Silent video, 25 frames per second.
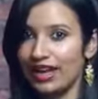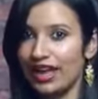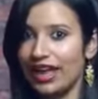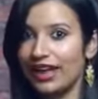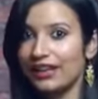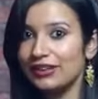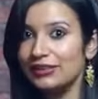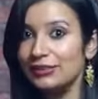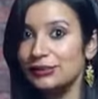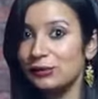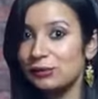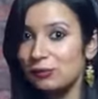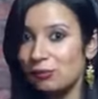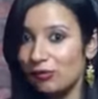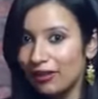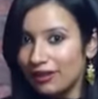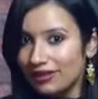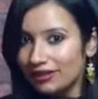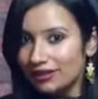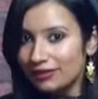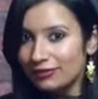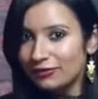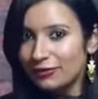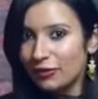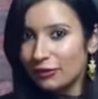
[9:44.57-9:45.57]
And you
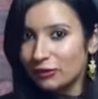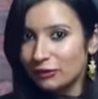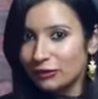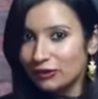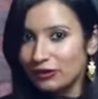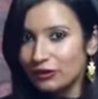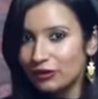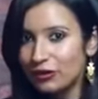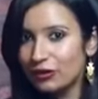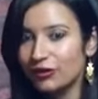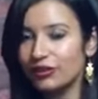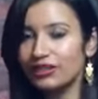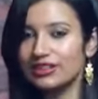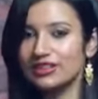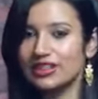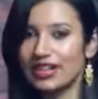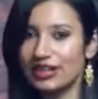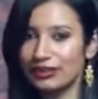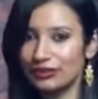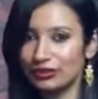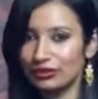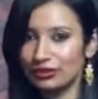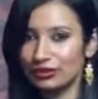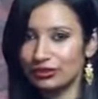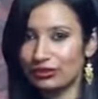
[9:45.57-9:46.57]
must focus your
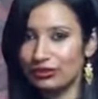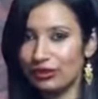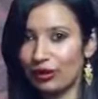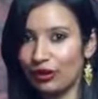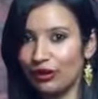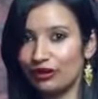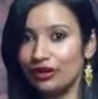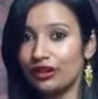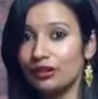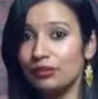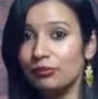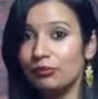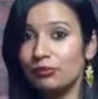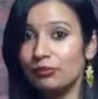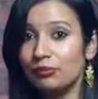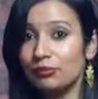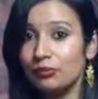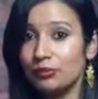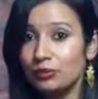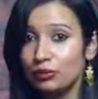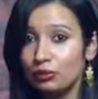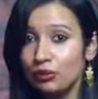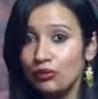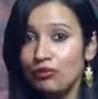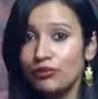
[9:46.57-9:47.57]
attention on
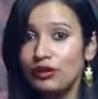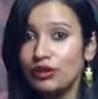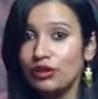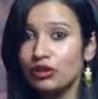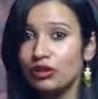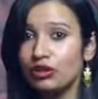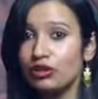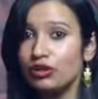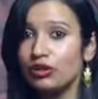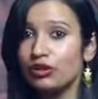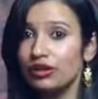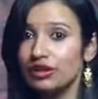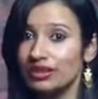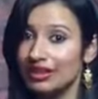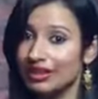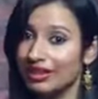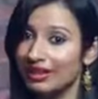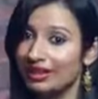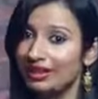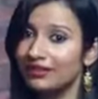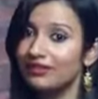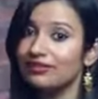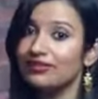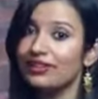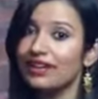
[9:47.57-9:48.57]
improving your
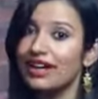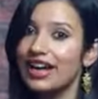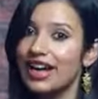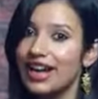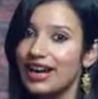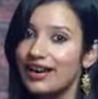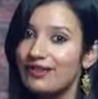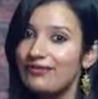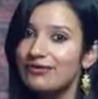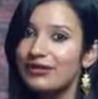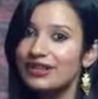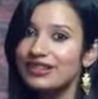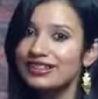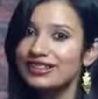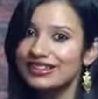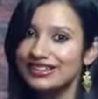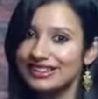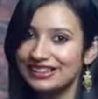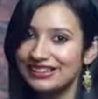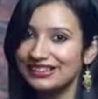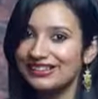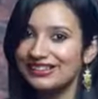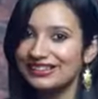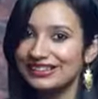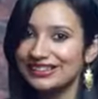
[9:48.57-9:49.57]
life every
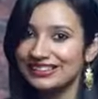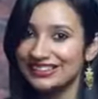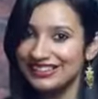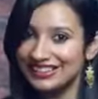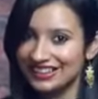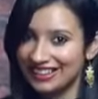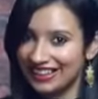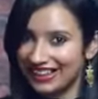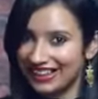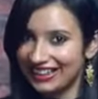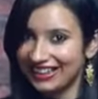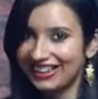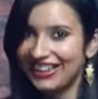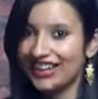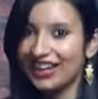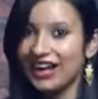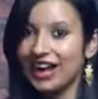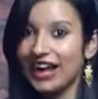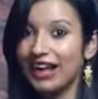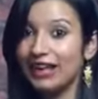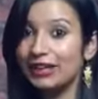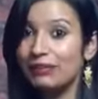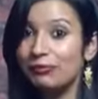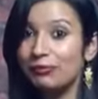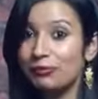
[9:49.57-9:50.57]
single day
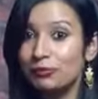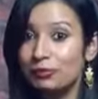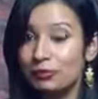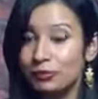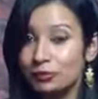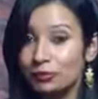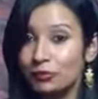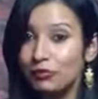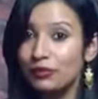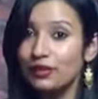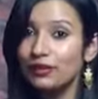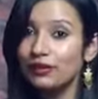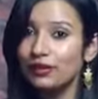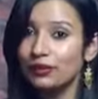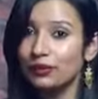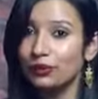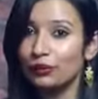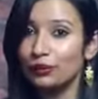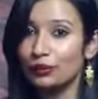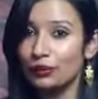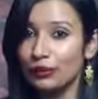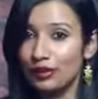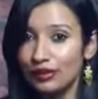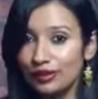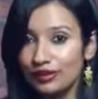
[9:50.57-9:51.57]
and improving the
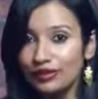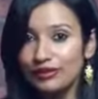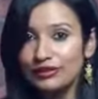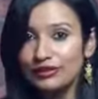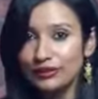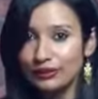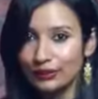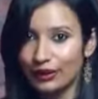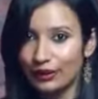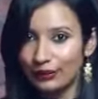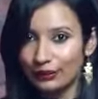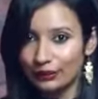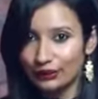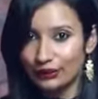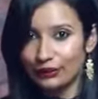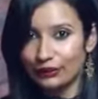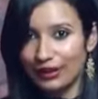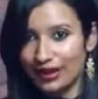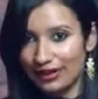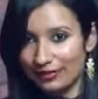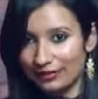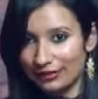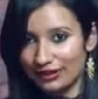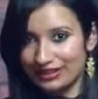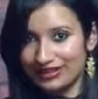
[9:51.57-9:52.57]
world around you
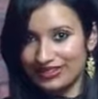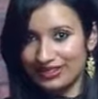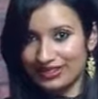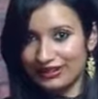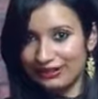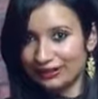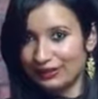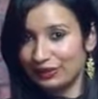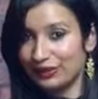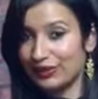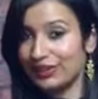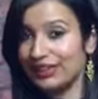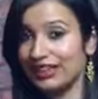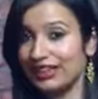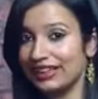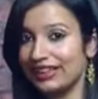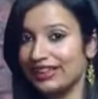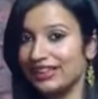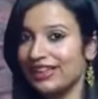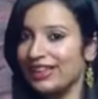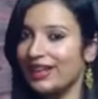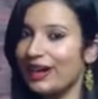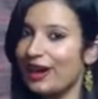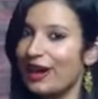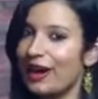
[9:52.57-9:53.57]
every single day.
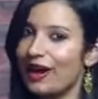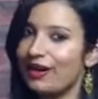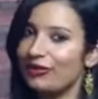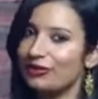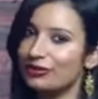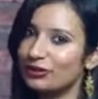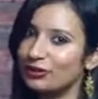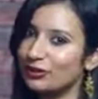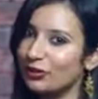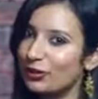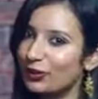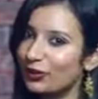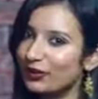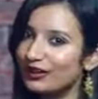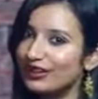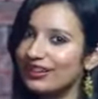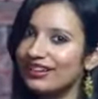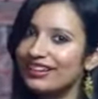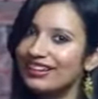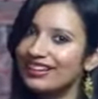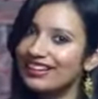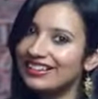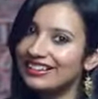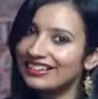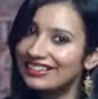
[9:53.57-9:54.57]
After all,
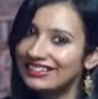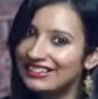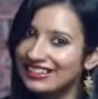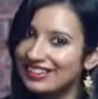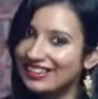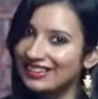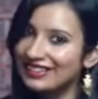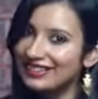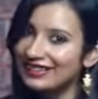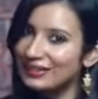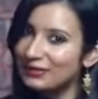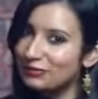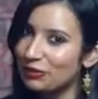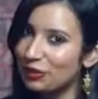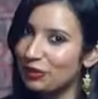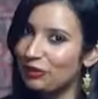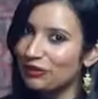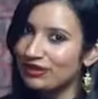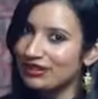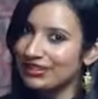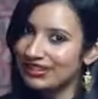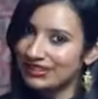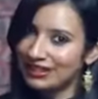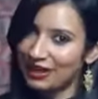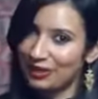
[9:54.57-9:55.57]
these small
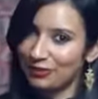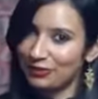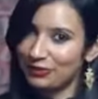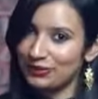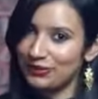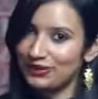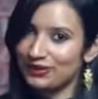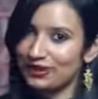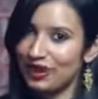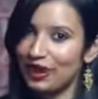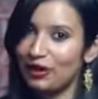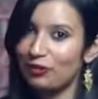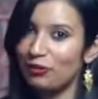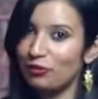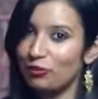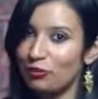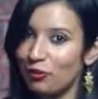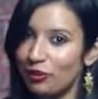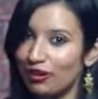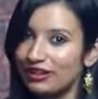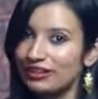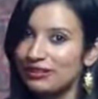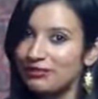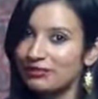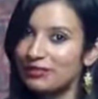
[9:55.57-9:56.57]
steps are
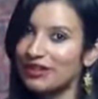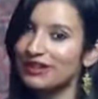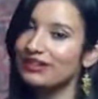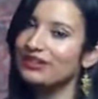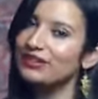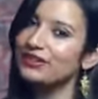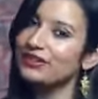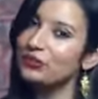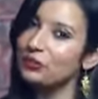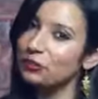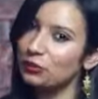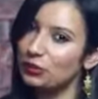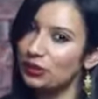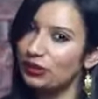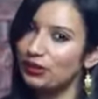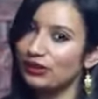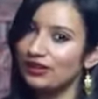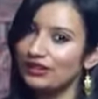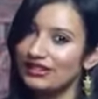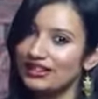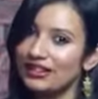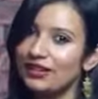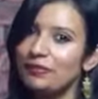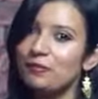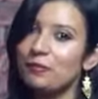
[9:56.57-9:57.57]
what makes the
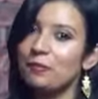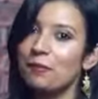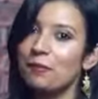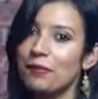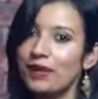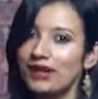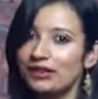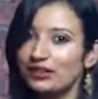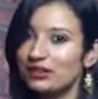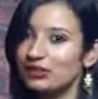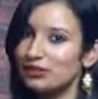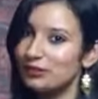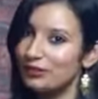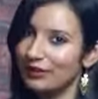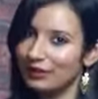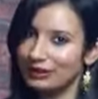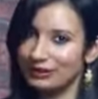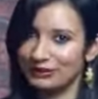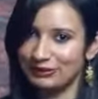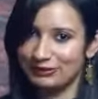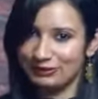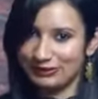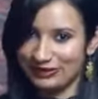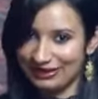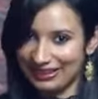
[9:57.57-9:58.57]
world a much
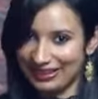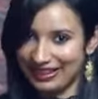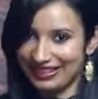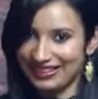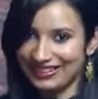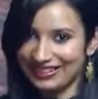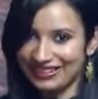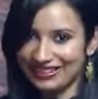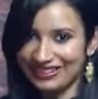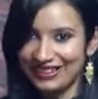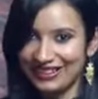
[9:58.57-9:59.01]
better place.